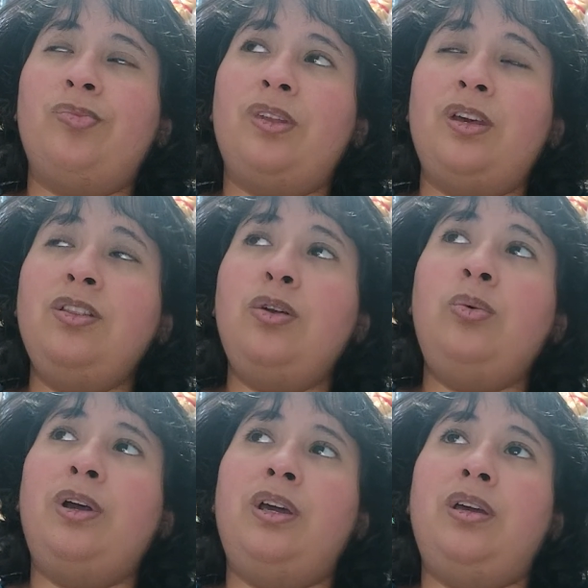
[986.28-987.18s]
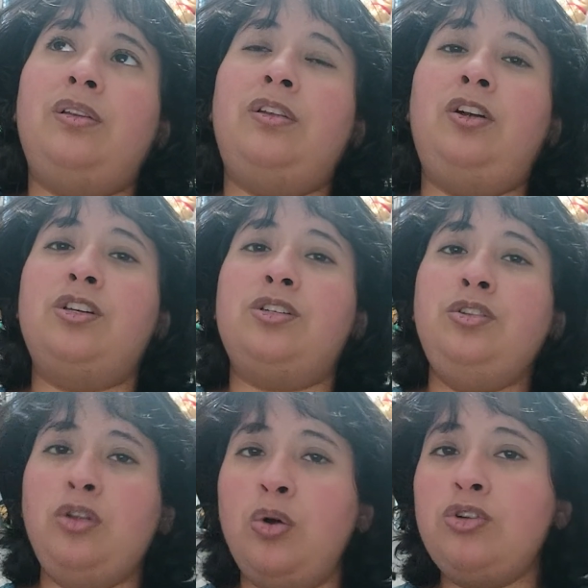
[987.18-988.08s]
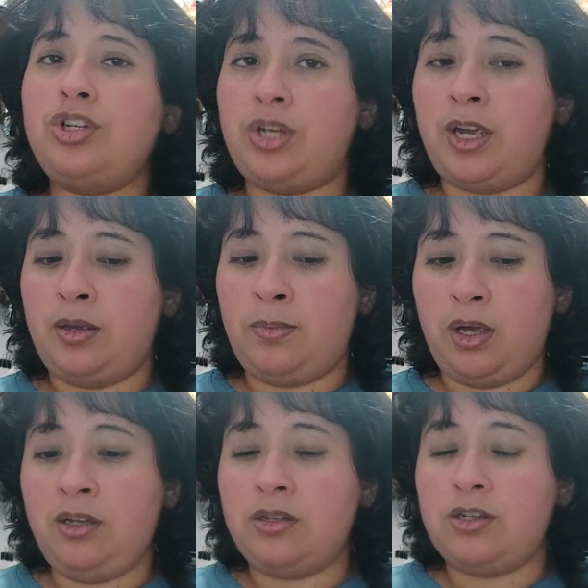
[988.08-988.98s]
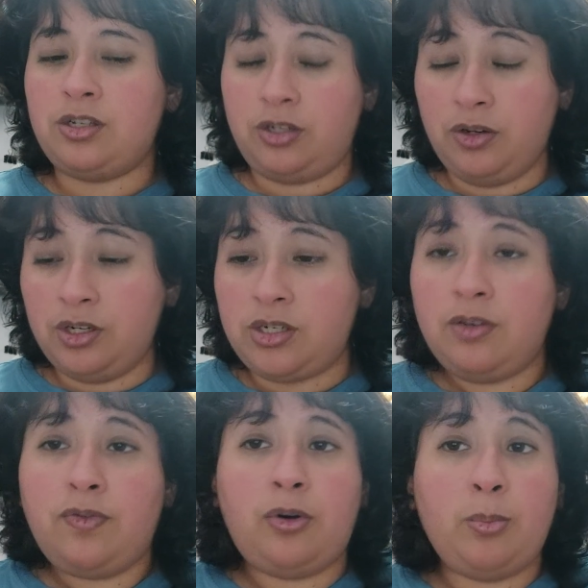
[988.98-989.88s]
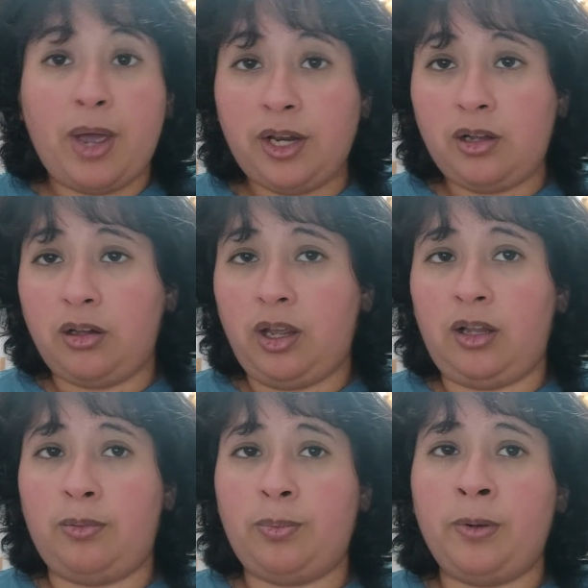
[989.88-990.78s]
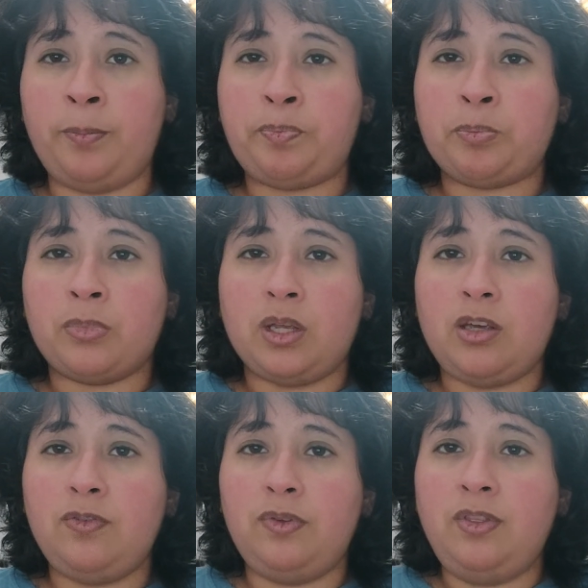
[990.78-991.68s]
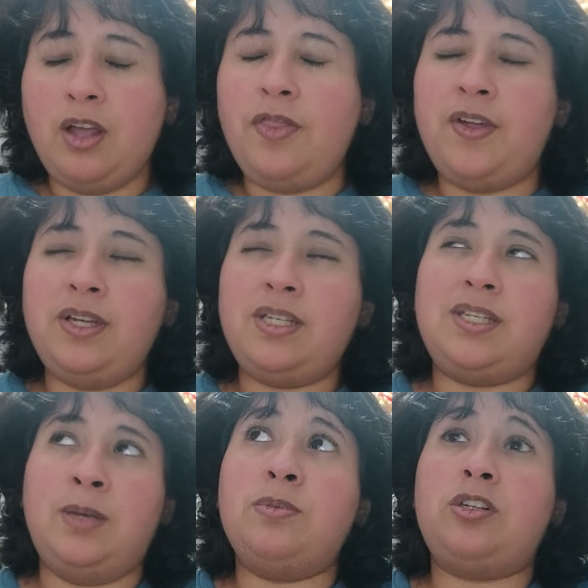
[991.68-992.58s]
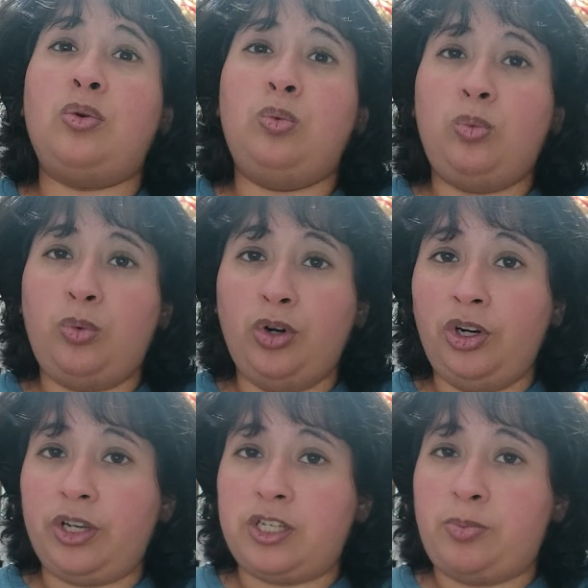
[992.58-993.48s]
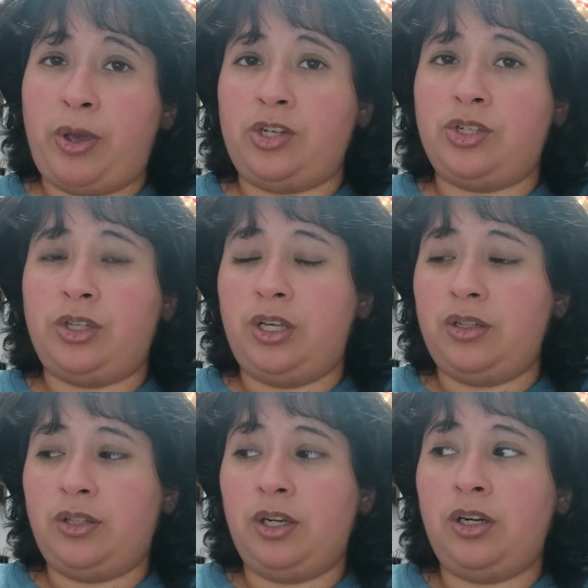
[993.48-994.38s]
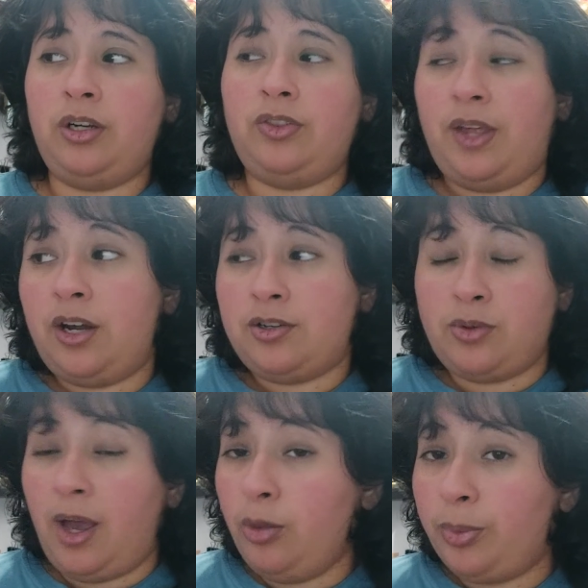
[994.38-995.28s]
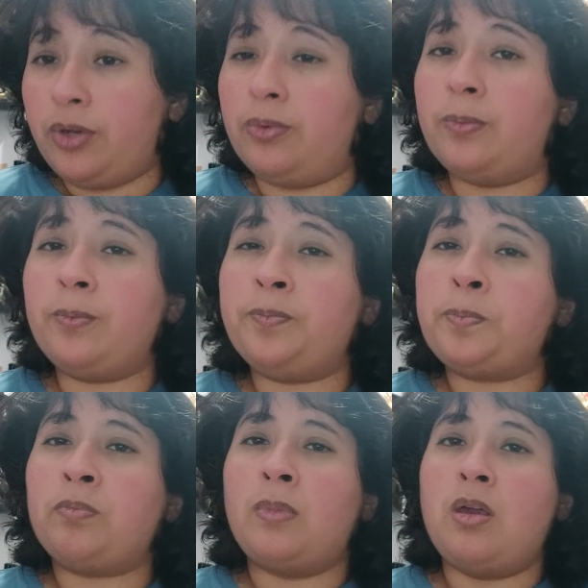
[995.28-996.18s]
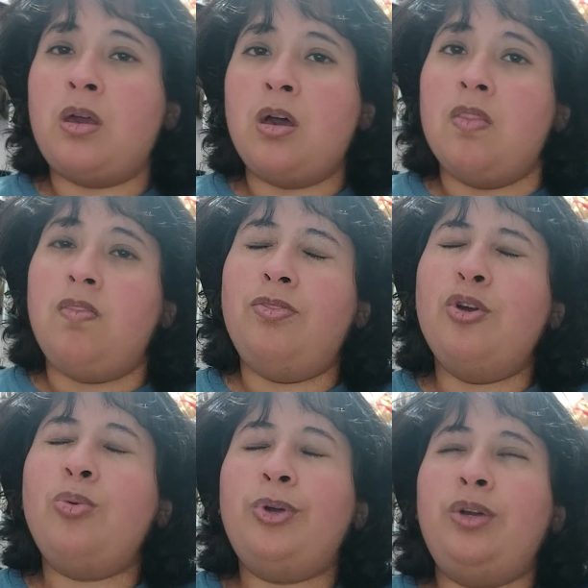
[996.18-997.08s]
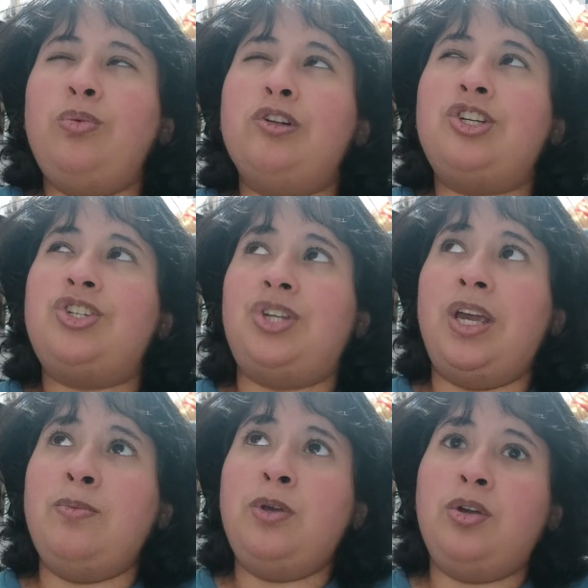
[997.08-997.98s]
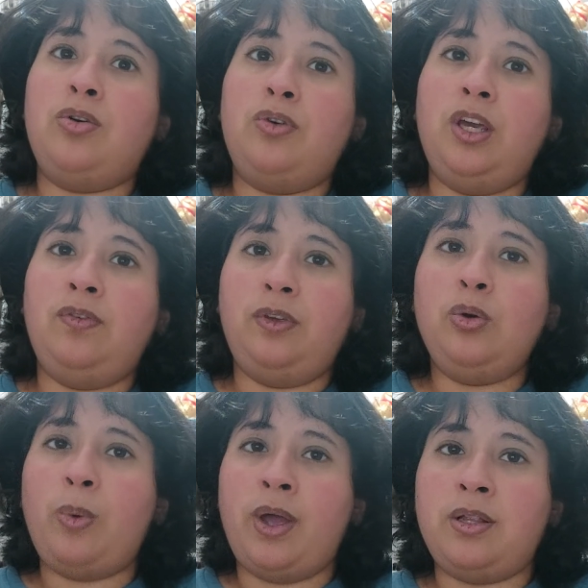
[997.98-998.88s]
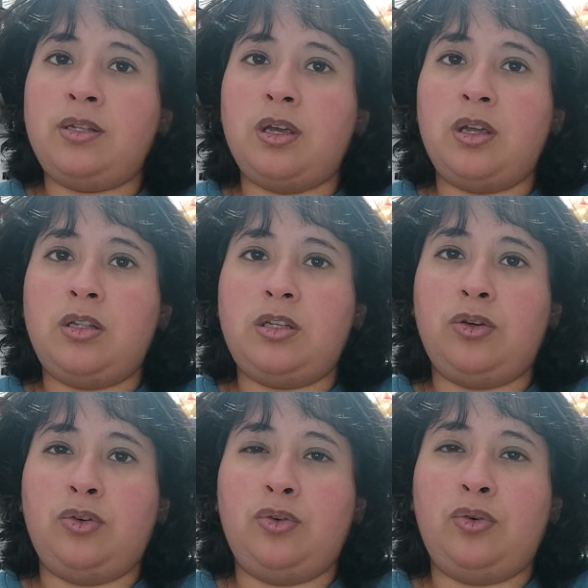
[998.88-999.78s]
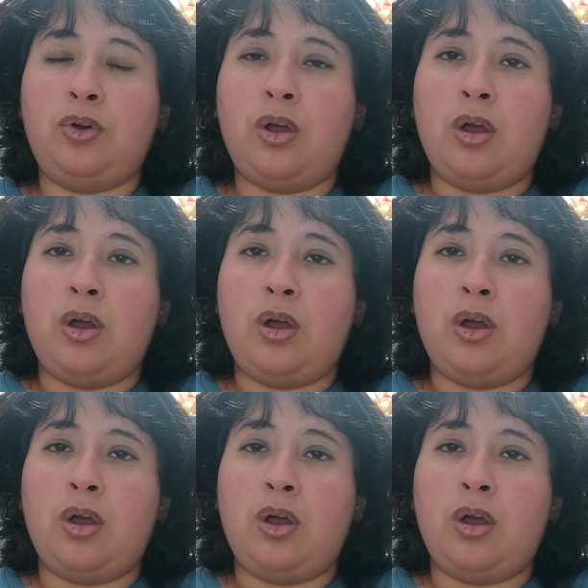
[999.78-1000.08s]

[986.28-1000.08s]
Either way, there's no shame in searching for medical help. If nothing seems to work, especially, they're there to help you. Nobody will shame you if you went to